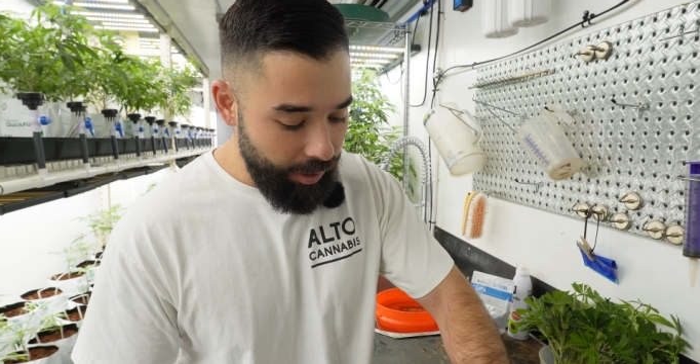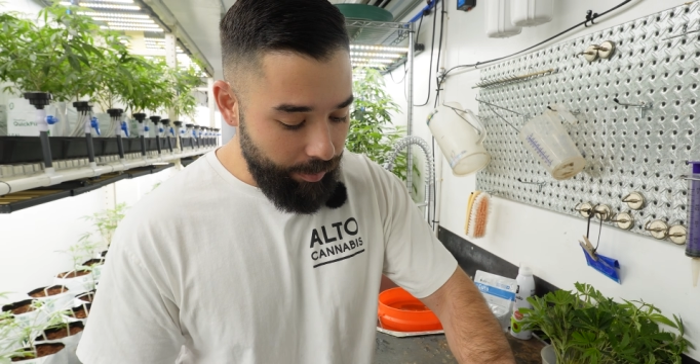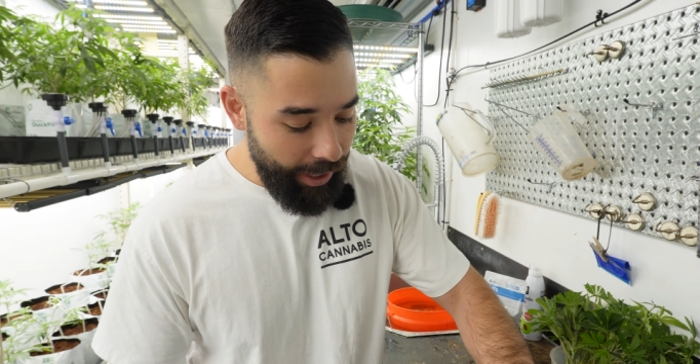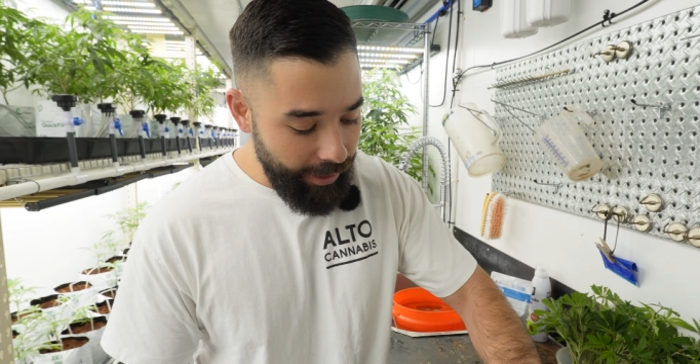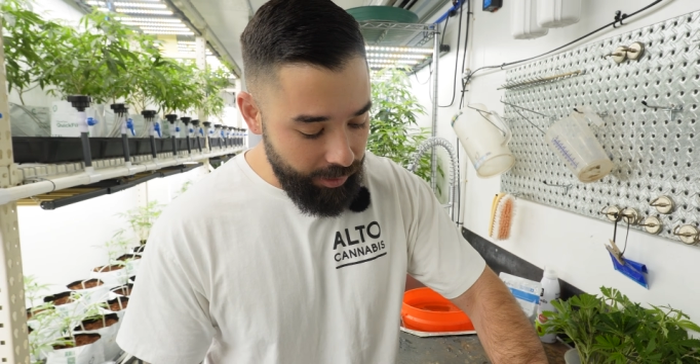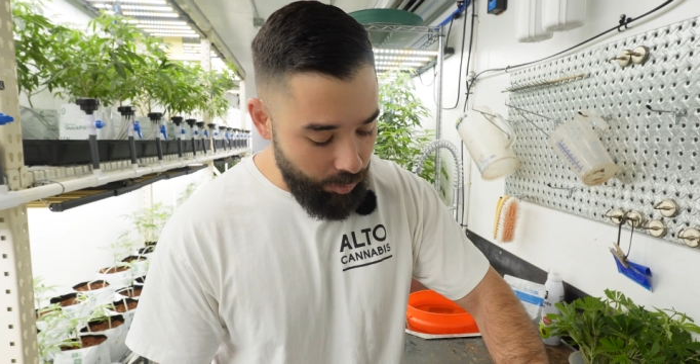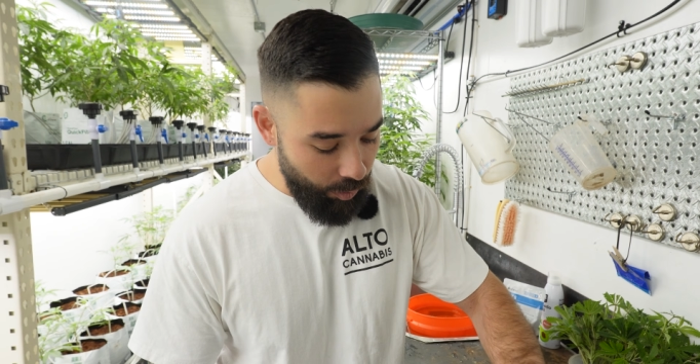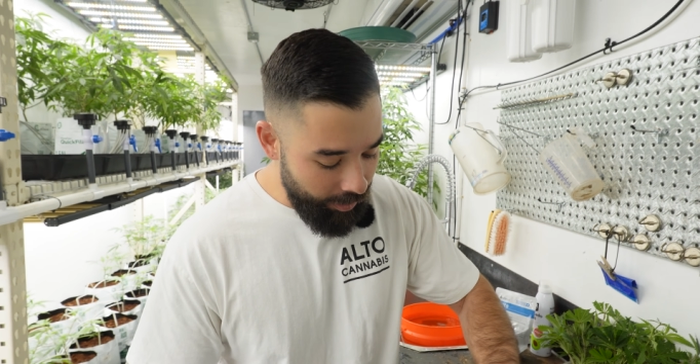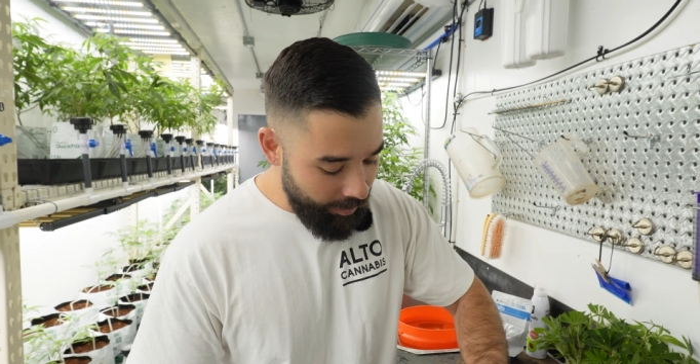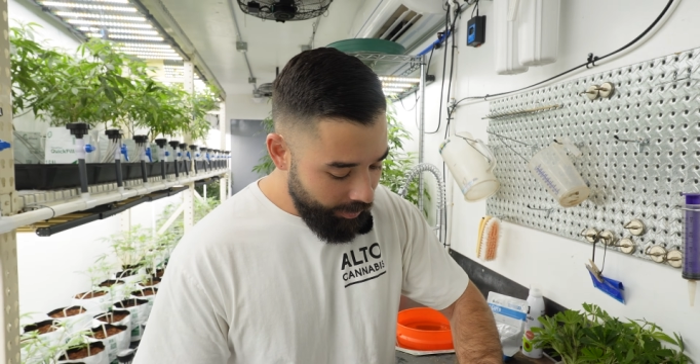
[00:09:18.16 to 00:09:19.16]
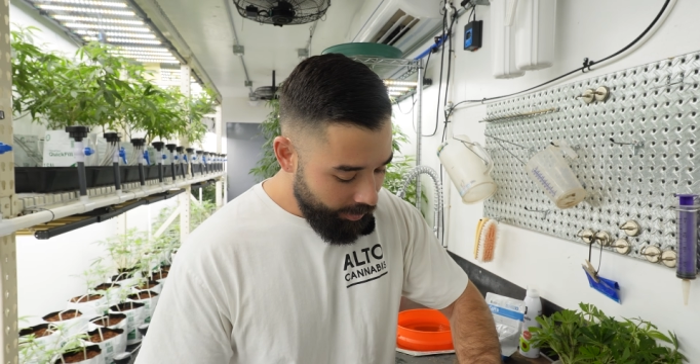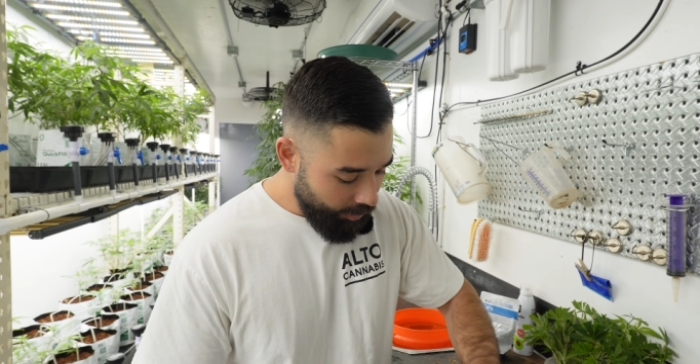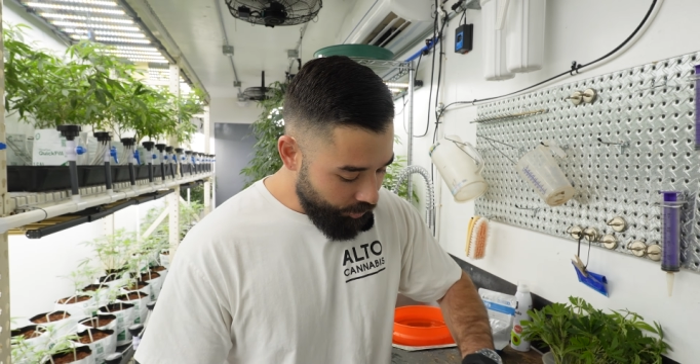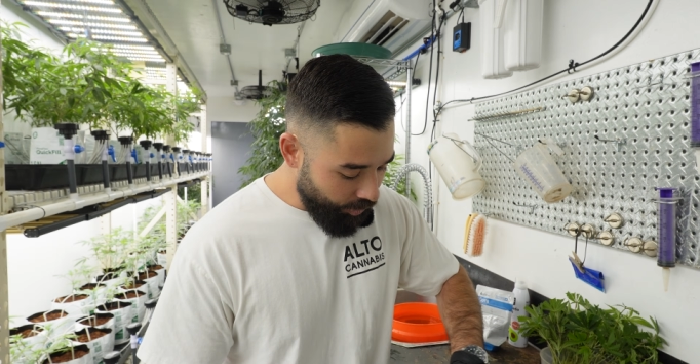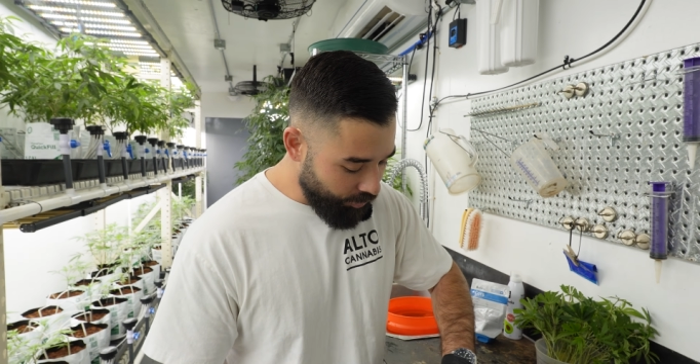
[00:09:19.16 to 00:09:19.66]
to pay someone,
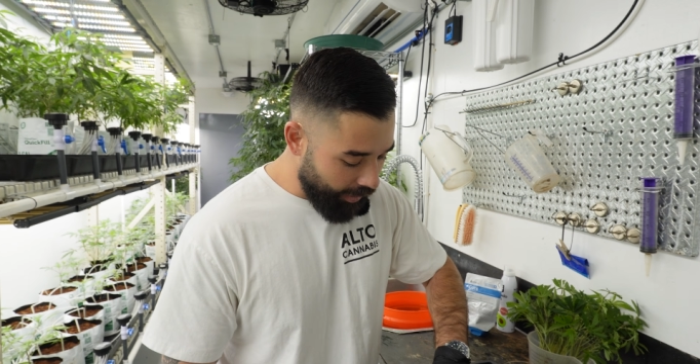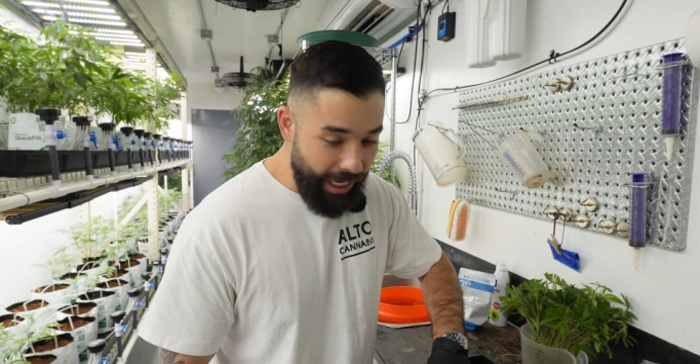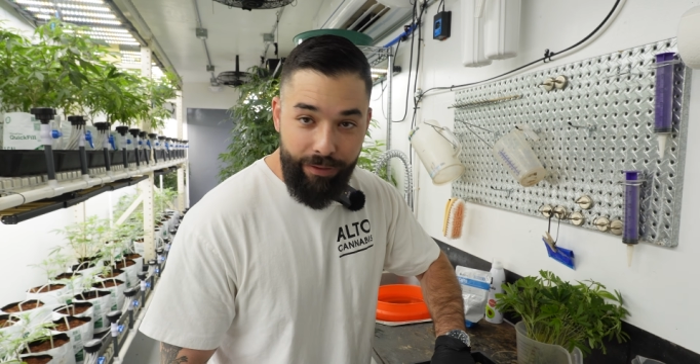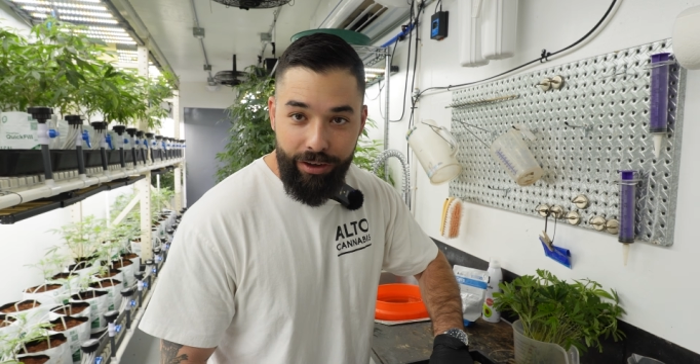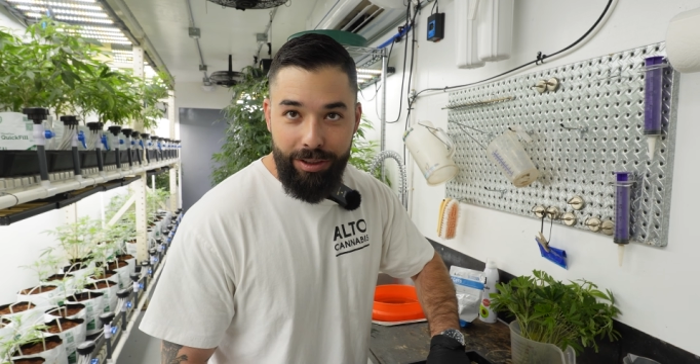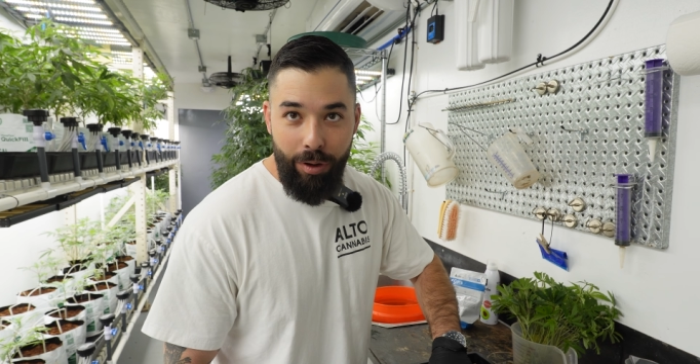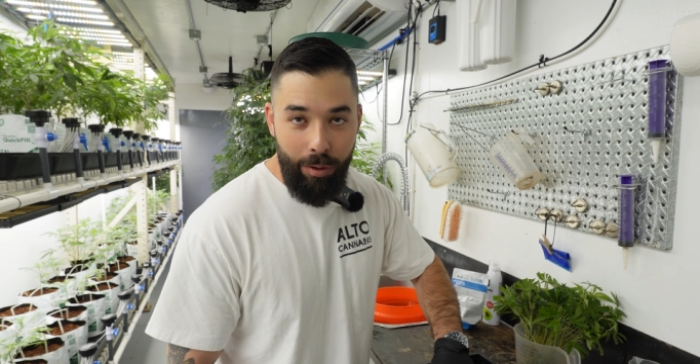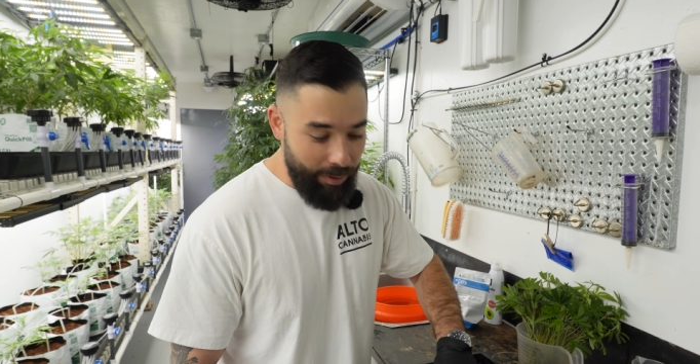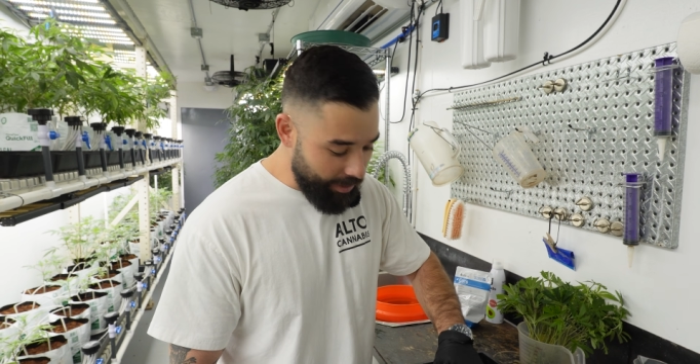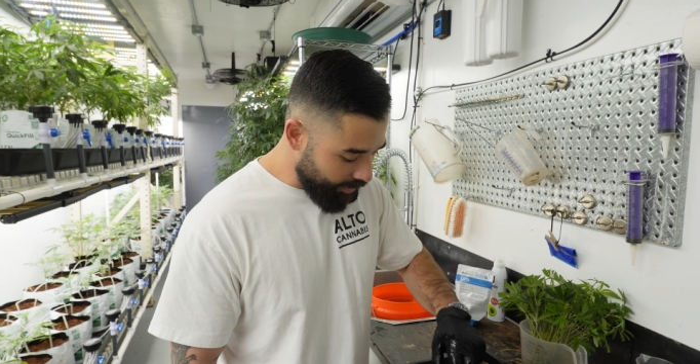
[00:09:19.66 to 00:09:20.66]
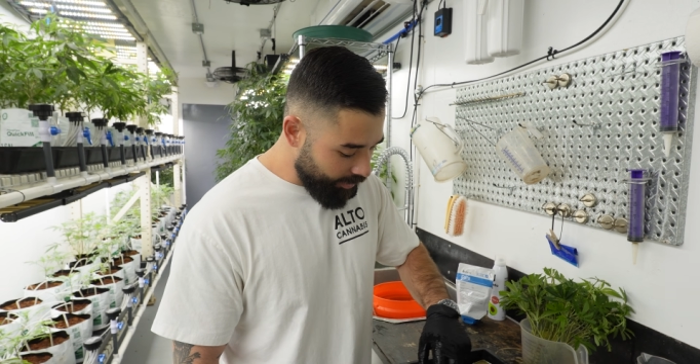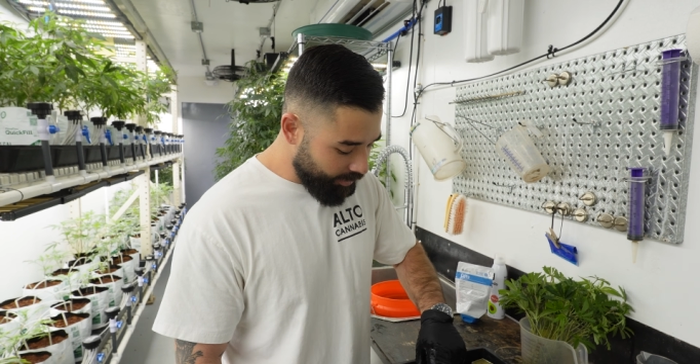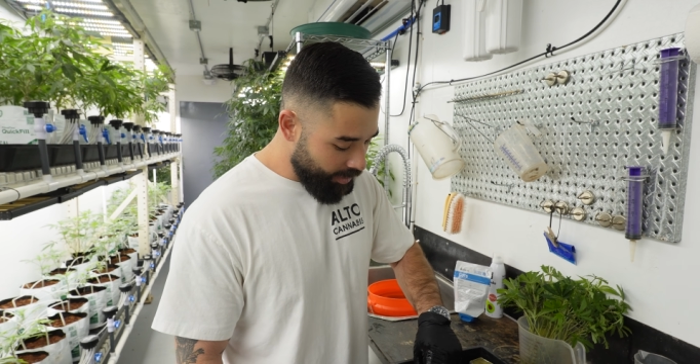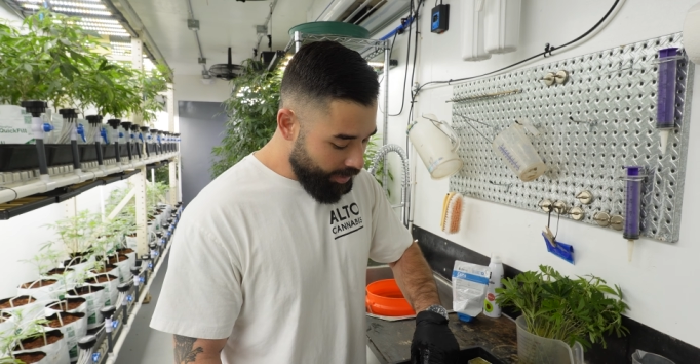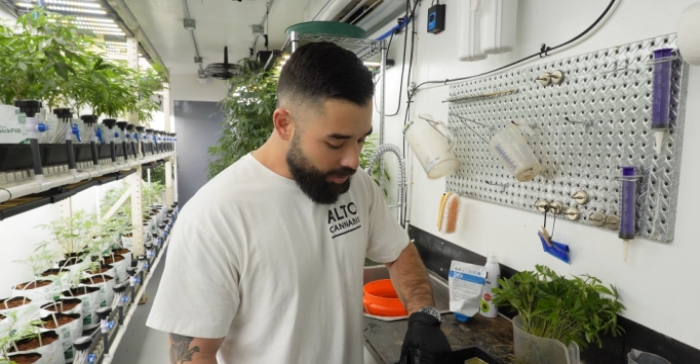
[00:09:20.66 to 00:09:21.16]
just like every small business.